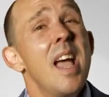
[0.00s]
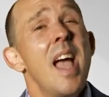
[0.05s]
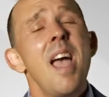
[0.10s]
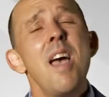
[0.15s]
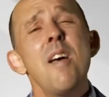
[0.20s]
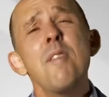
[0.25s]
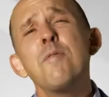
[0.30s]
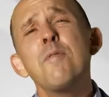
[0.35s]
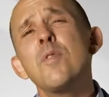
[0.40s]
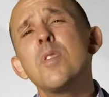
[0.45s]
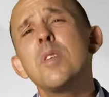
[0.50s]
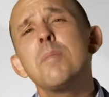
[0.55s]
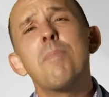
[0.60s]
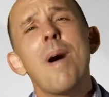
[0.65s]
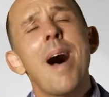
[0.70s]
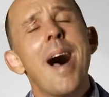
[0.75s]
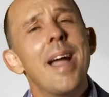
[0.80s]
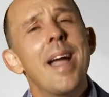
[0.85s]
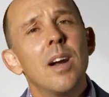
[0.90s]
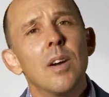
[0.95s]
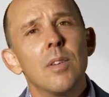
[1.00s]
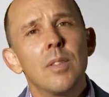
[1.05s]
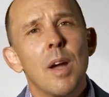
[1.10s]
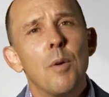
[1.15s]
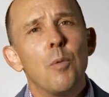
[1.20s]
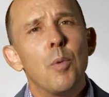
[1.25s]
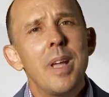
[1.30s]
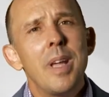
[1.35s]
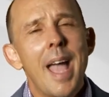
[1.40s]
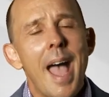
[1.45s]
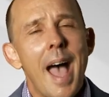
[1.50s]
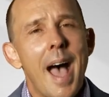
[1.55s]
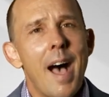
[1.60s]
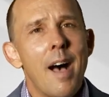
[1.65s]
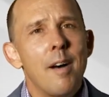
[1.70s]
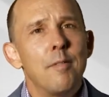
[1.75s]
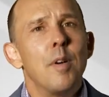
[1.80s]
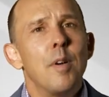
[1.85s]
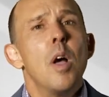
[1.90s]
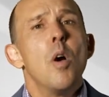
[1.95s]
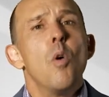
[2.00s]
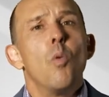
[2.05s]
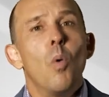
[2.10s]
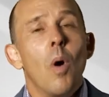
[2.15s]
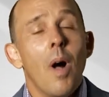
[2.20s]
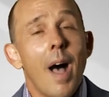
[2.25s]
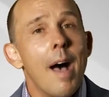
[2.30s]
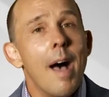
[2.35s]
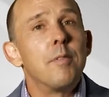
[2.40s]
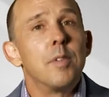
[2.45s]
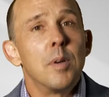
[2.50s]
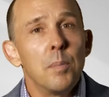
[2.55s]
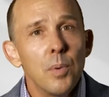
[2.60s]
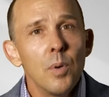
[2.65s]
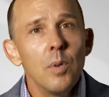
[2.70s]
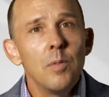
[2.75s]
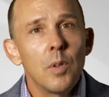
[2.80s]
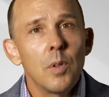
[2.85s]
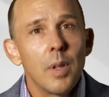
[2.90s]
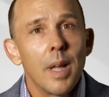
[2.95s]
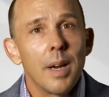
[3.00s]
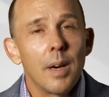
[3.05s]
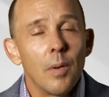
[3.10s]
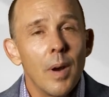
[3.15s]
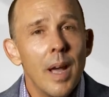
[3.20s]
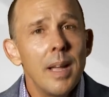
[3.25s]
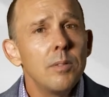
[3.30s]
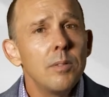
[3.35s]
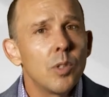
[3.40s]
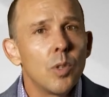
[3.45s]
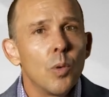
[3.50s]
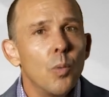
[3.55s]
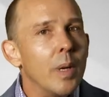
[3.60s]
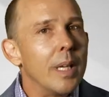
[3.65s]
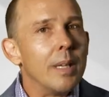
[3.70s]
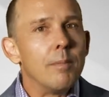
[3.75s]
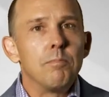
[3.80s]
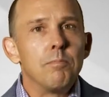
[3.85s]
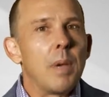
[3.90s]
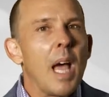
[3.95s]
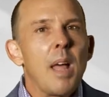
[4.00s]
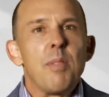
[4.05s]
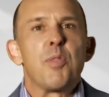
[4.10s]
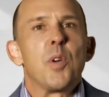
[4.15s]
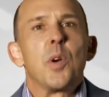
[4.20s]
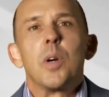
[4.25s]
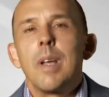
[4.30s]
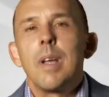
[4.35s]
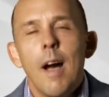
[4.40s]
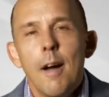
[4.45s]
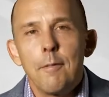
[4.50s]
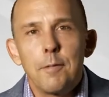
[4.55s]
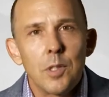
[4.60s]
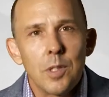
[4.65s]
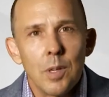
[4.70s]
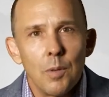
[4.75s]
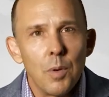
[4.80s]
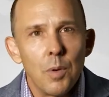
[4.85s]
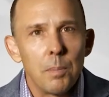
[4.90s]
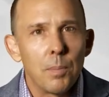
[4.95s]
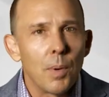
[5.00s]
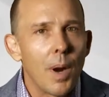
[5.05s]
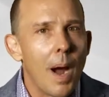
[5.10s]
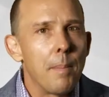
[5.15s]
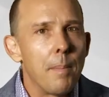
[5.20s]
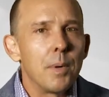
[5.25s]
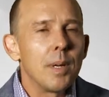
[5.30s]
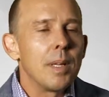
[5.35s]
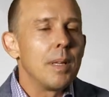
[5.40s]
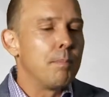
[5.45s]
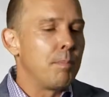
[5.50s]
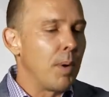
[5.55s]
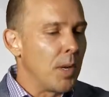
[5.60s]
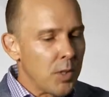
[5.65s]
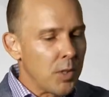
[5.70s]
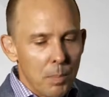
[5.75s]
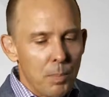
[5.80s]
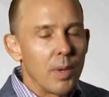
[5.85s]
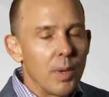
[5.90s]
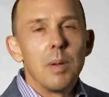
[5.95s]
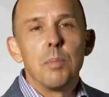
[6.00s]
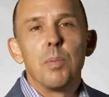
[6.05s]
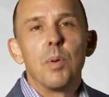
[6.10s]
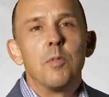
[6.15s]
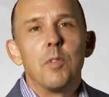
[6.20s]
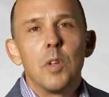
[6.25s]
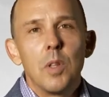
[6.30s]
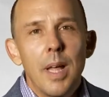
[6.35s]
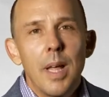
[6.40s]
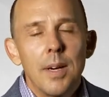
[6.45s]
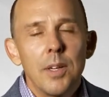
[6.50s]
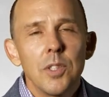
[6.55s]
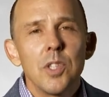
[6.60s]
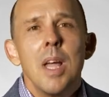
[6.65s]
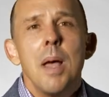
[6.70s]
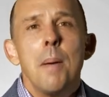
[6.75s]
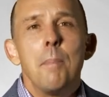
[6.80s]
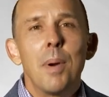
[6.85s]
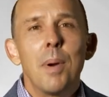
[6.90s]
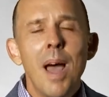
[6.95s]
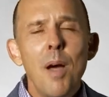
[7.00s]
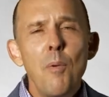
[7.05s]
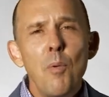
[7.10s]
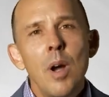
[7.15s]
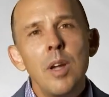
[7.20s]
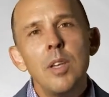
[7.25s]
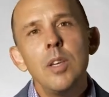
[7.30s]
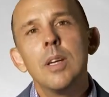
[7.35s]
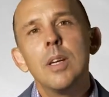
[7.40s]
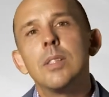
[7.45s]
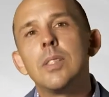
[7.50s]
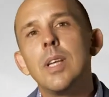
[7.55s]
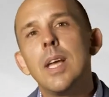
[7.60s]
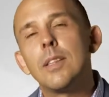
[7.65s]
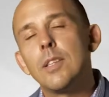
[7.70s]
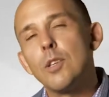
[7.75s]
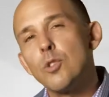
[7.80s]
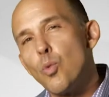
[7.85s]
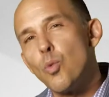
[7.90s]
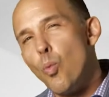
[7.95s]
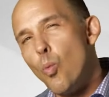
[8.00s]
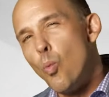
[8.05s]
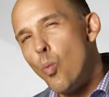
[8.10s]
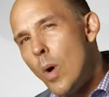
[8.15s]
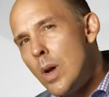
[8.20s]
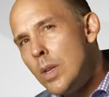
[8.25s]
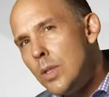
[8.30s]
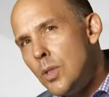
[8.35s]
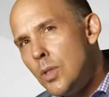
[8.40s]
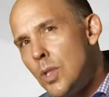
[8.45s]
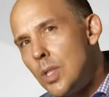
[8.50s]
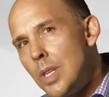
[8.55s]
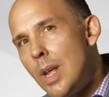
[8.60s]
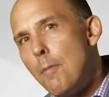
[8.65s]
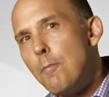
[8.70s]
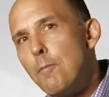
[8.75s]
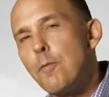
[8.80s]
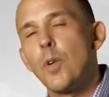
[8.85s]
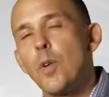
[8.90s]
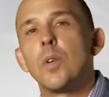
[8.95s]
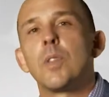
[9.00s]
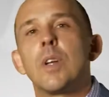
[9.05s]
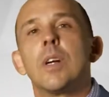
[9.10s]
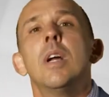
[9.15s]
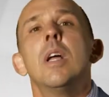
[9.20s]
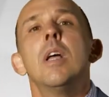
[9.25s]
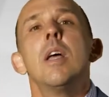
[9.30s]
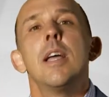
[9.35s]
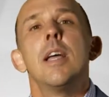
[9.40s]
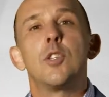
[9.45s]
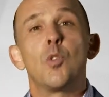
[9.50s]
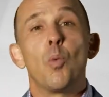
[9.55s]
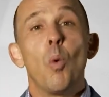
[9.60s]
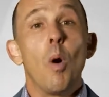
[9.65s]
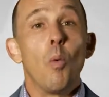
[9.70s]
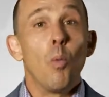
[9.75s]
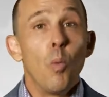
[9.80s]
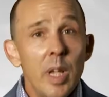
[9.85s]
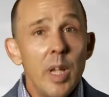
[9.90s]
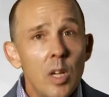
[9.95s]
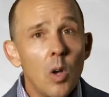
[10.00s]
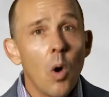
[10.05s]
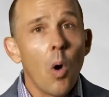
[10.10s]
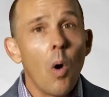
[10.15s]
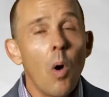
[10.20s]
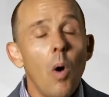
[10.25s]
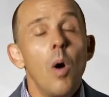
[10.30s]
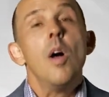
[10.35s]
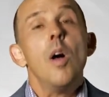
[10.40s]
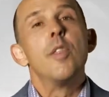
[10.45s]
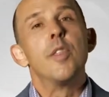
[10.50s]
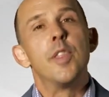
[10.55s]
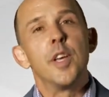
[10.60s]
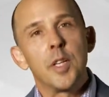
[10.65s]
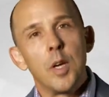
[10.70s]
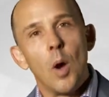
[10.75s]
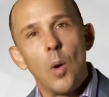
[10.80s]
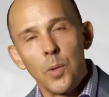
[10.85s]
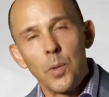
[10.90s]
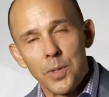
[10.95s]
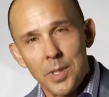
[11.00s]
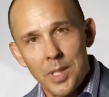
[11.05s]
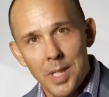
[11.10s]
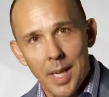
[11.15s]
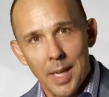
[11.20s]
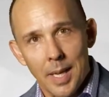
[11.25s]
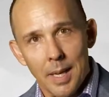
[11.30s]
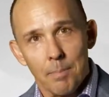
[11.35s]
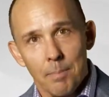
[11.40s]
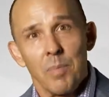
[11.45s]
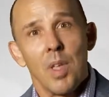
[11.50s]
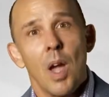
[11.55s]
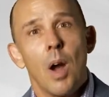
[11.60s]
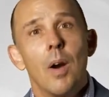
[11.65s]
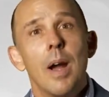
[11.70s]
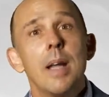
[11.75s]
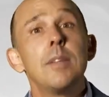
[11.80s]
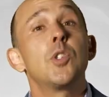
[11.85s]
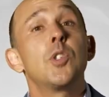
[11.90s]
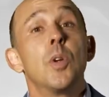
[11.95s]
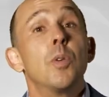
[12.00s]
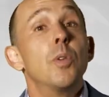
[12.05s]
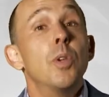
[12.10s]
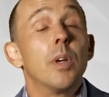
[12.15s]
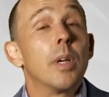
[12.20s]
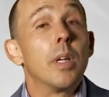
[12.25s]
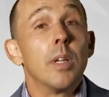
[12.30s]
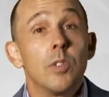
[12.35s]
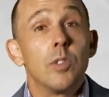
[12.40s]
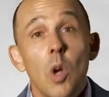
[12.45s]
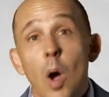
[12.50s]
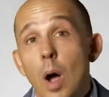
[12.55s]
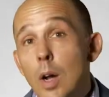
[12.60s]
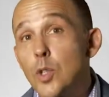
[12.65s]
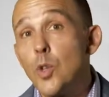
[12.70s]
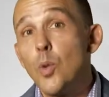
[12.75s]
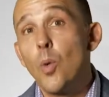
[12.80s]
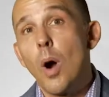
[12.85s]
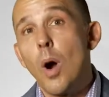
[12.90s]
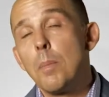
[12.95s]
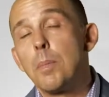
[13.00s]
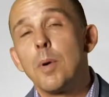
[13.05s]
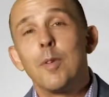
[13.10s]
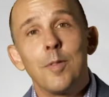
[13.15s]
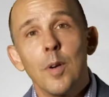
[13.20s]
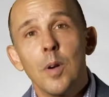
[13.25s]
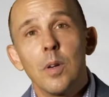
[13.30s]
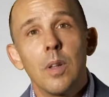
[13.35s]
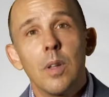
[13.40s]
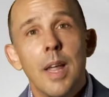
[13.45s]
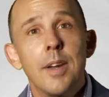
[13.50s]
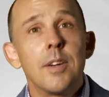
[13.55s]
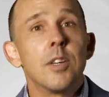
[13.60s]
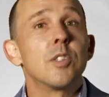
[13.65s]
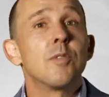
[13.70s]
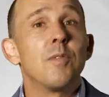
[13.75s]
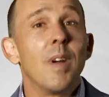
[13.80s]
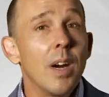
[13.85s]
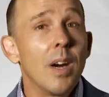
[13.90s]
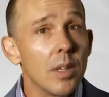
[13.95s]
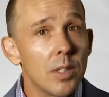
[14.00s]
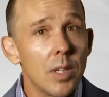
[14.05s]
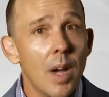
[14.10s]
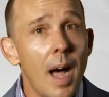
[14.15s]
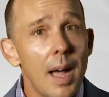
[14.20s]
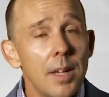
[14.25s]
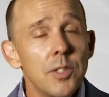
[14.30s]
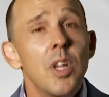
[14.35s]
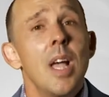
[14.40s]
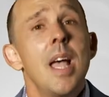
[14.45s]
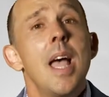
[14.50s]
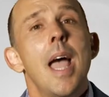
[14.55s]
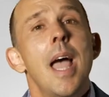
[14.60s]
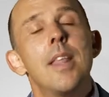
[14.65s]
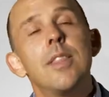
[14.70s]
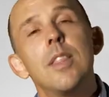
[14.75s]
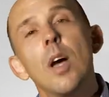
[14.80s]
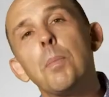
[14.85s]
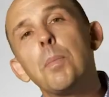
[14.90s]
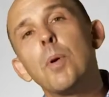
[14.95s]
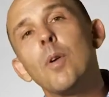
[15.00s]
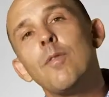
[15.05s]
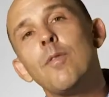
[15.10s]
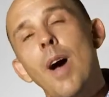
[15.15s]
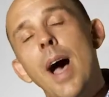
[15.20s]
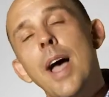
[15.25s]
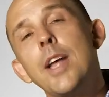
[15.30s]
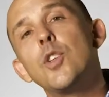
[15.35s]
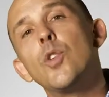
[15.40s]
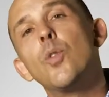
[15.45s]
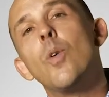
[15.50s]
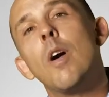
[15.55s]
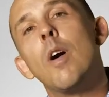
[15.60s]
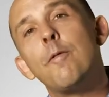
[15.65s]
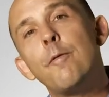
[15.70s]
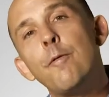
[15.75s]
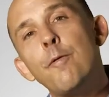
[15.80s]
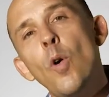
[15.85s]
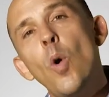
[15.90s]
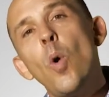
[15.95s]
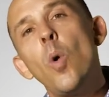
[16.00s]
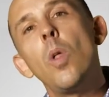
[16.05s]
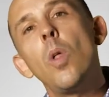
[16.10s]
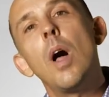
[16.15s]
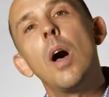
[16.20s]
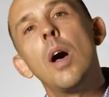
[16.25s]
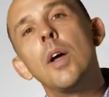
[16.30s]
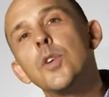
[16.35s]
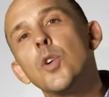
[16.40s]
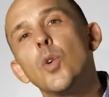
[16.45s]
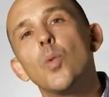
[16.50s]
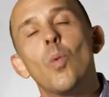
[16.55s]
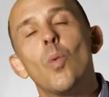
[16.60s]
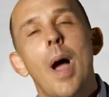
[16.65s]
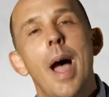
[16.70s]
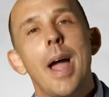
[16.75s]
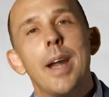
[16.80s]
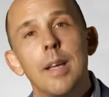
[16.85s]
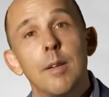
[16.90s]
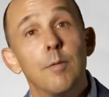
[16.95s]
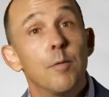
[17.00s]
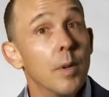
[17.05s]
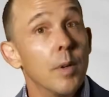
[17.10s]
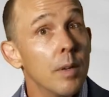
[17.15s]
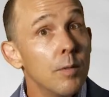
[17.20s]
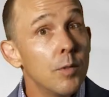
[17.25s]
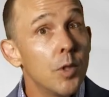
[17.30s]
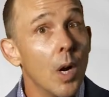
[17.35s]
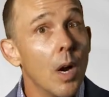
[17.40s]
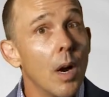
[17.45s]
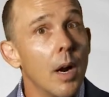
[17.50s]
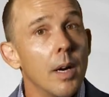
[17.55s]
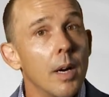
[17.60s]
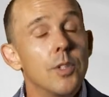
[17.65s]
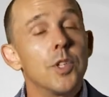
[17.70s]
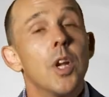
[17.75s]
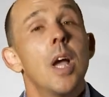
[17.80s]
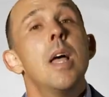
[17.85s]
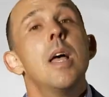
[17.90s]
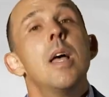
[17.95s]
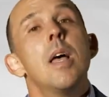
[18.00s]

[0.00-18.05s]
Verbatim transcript: Every buyer that we have will have an approval letter, right? So we got 30 offers on one property, a bunch of pre-approval letters, but I want you to take this one step further. It's what we call the golden ticket, all right? So you can talk to our preferred lenders, Veritas, and they'll provide you a full underwriting free of charge.